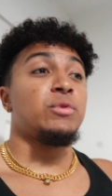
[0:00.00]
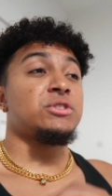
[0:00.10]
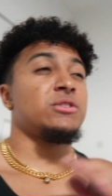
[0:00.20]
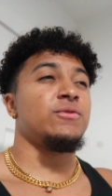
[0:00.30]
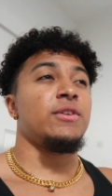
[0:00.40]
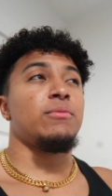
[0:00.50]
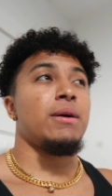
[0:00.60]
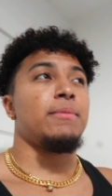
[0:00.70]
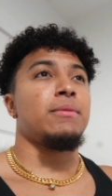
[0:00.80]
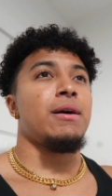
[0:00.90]
which this video
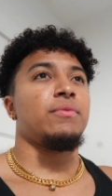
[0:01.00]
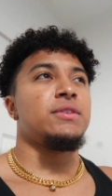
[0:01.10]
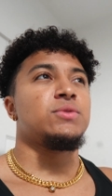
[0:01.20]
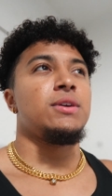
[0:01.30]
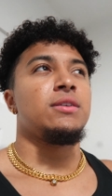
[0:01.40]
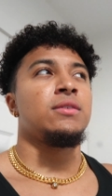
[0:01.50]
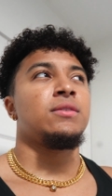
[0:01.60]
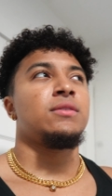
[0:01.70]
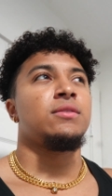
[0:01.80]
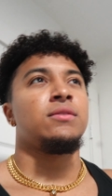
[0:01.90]
might come out this week.
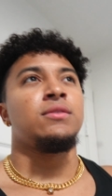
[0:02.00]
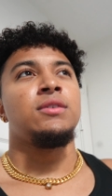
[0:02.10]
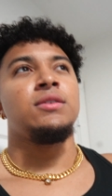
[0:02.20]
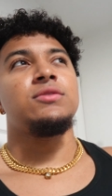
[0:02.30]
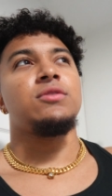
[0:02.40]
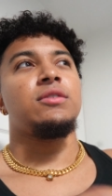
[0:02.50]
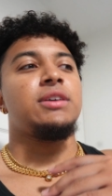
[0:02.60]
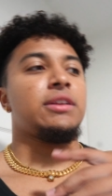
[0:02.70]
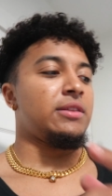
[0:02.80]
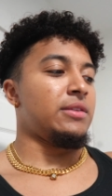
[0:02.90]
So
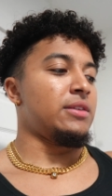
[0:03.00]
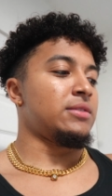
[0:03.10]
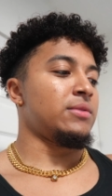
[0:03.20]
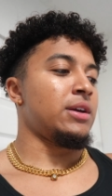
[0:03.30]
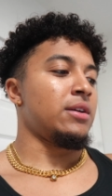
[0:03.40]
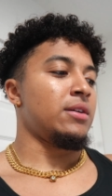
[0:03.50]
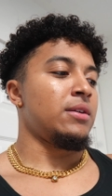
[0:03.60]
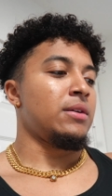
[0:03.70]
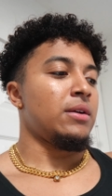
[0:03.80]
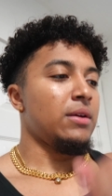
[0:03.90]
technically this week,
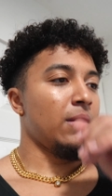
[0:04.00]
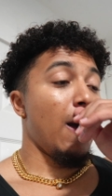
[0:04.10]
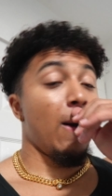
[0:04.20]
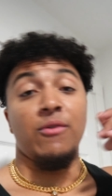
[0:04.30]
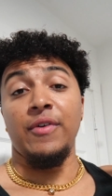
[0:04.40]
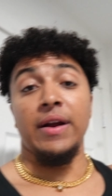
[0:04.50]
I uh, will figure